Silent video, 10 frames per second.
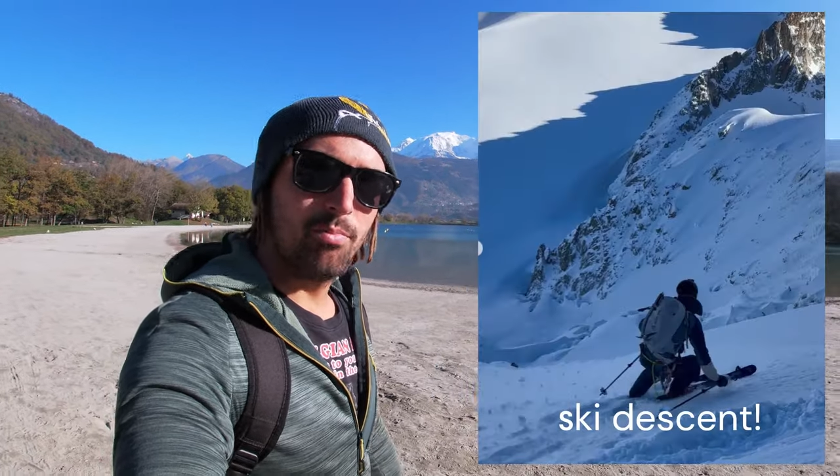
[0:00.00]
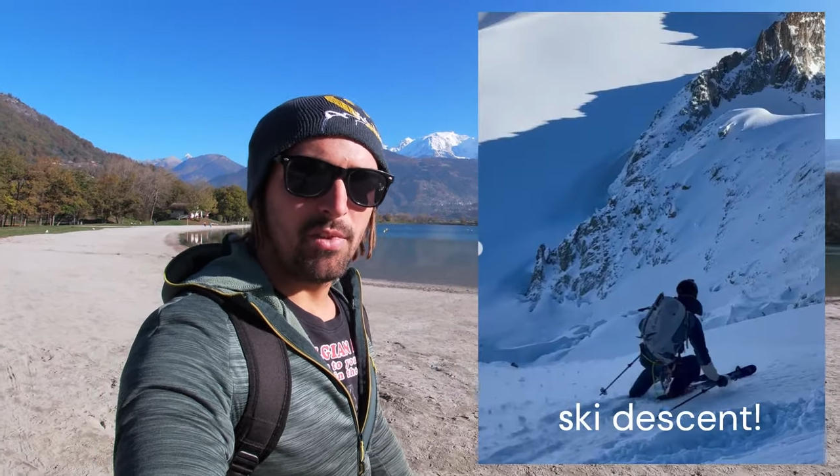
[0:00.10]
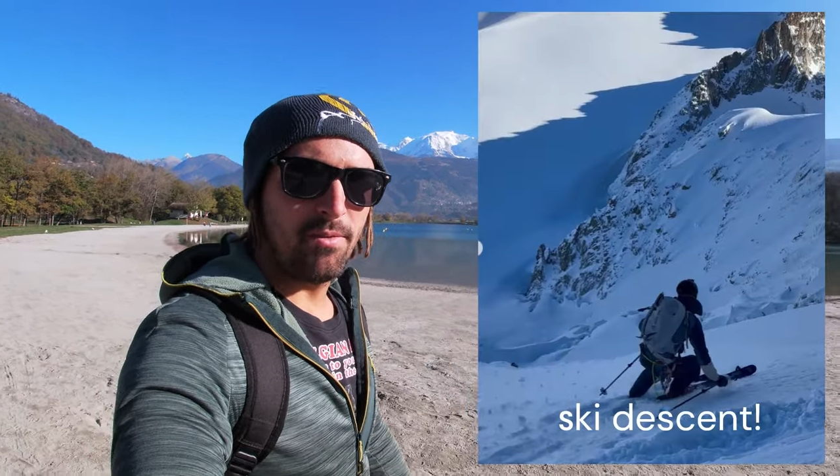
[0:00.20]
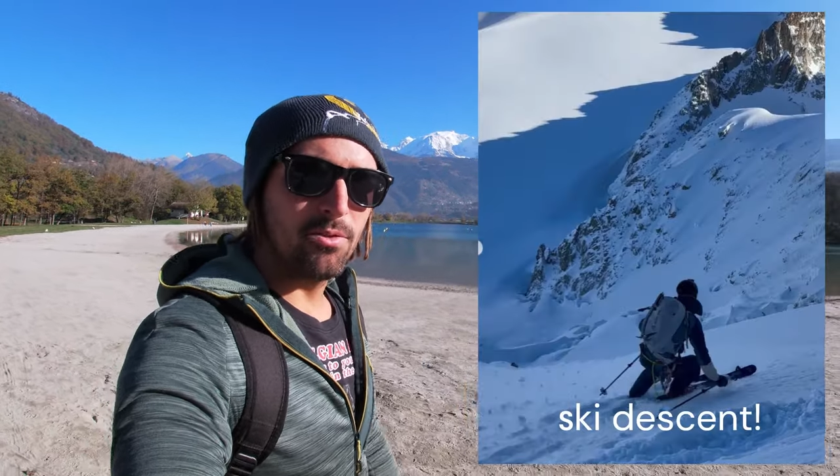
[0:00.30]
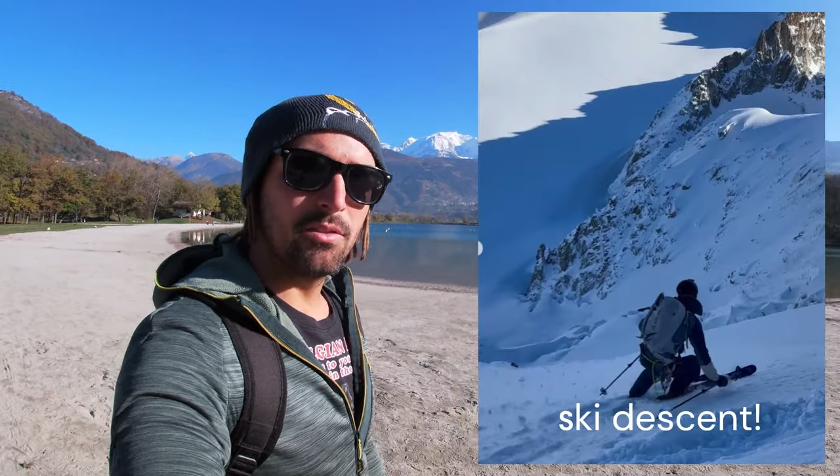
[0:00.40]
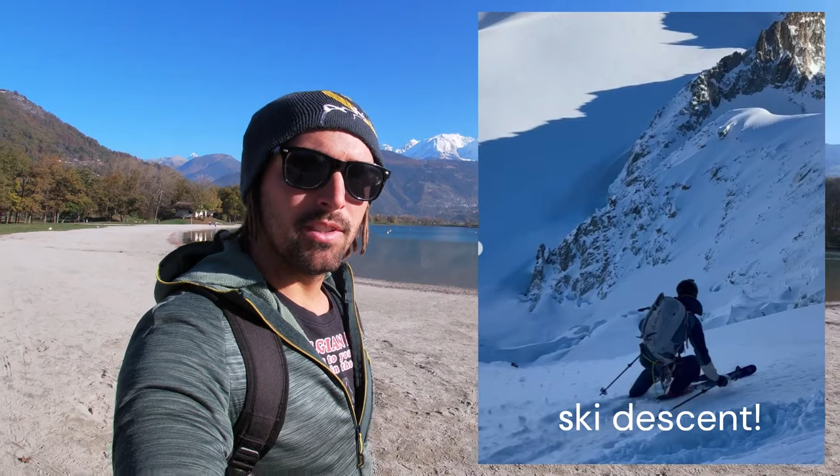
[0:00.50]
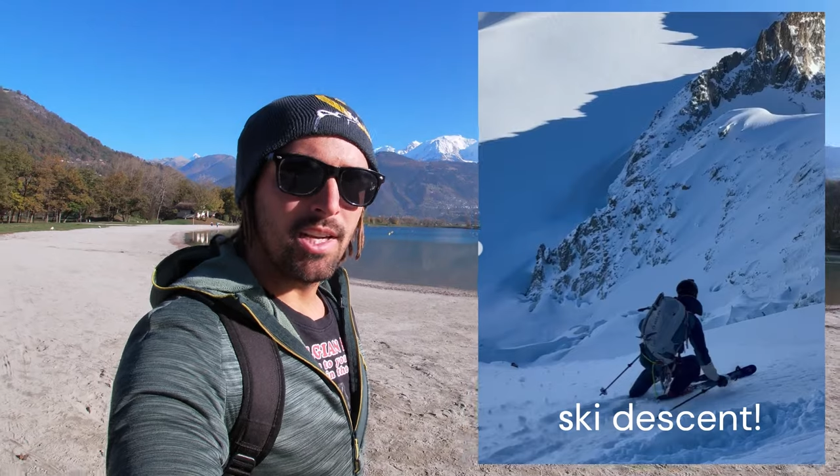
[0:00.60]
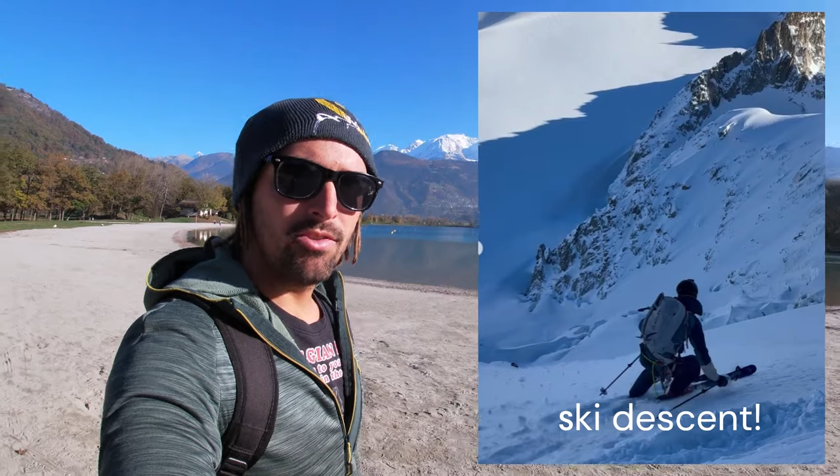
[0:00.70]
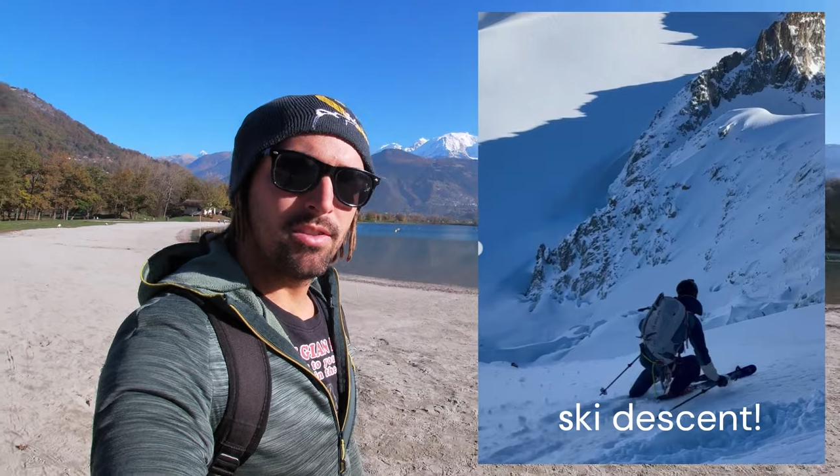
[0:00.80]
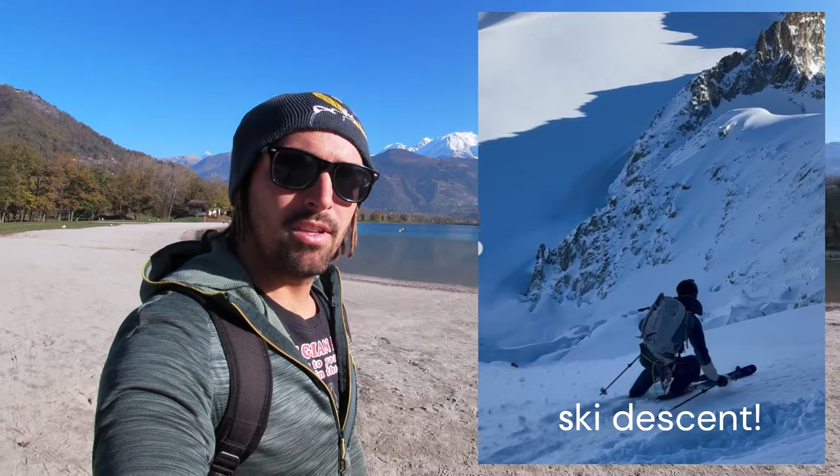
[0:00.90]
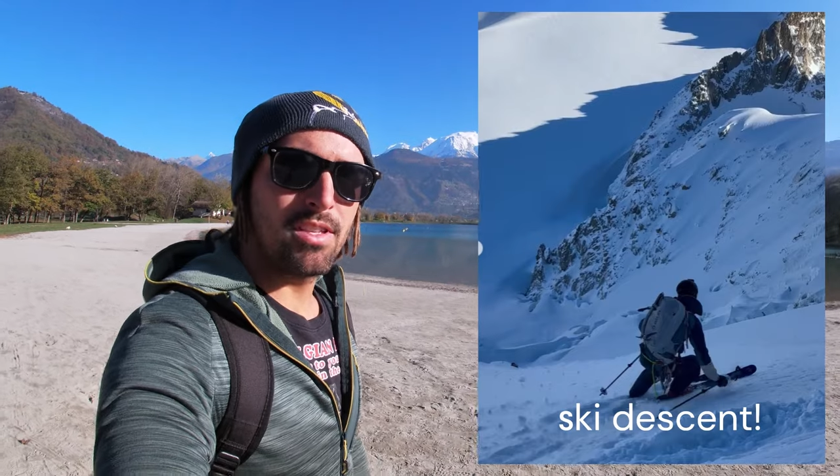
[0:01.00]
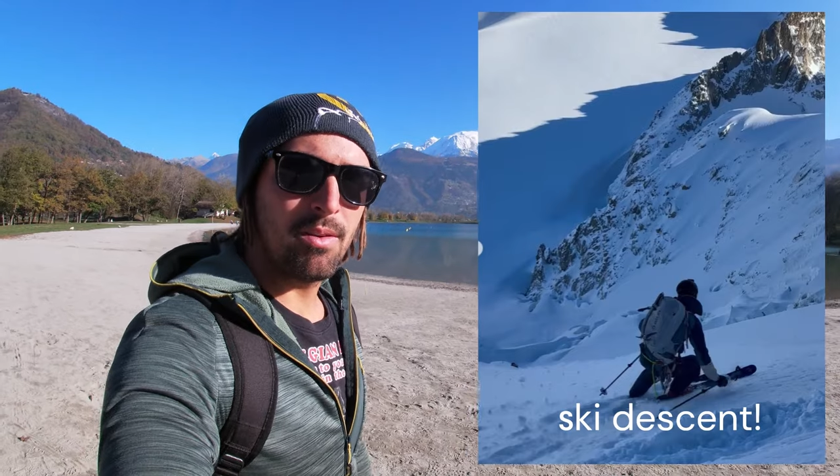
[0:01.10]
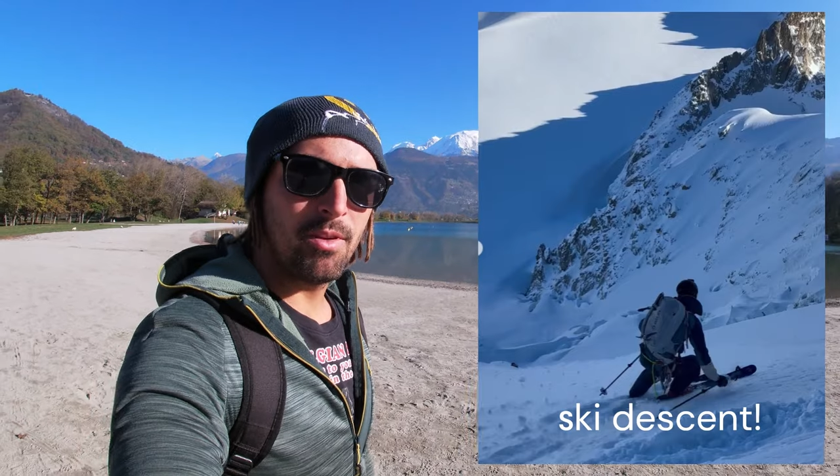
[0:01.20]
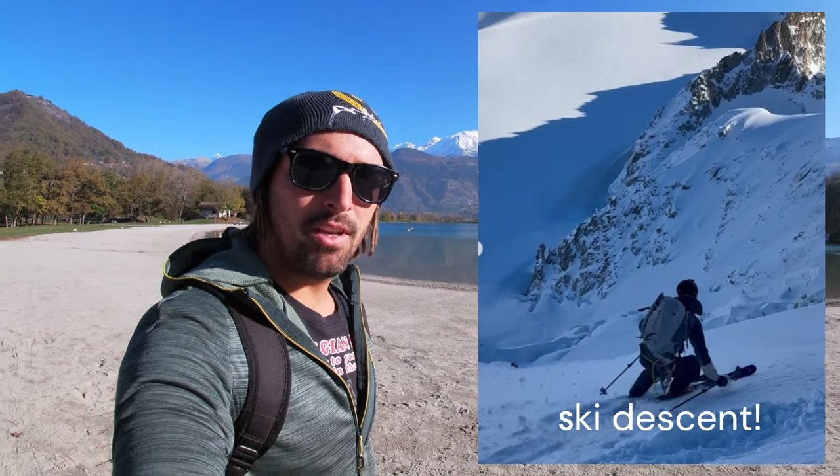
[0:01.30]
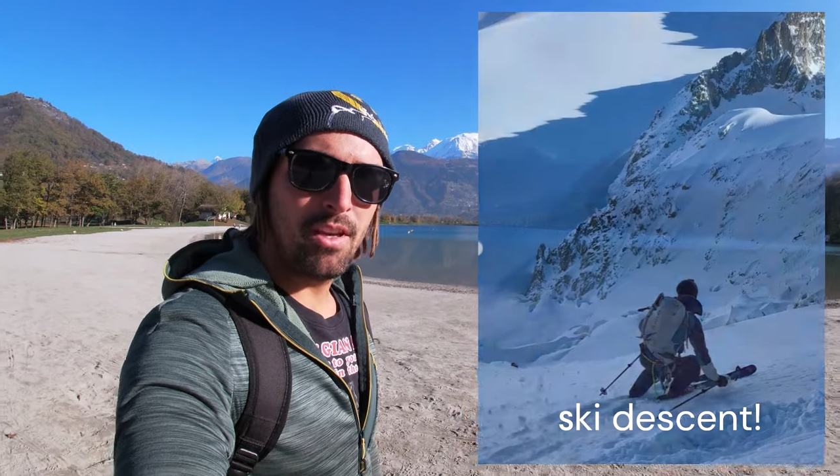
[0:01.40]
difficult and dangerous this
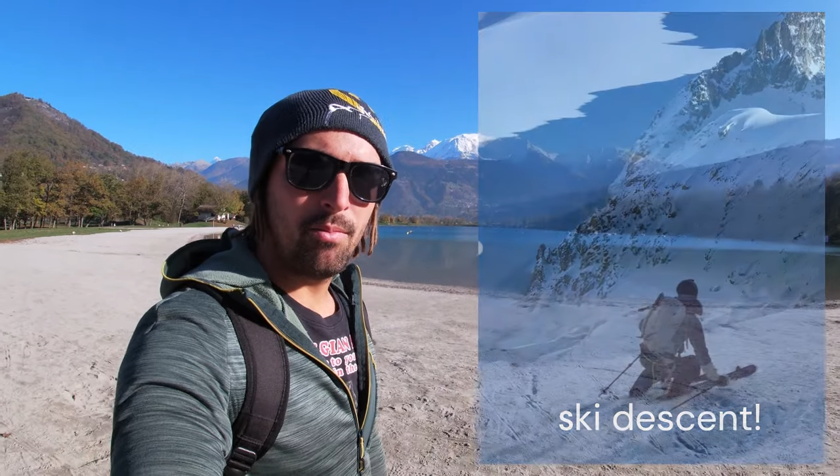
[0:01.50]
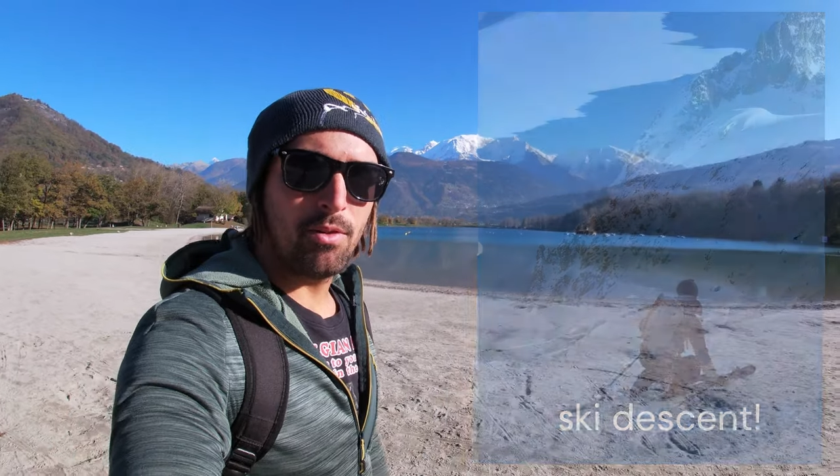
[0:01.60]
time of year,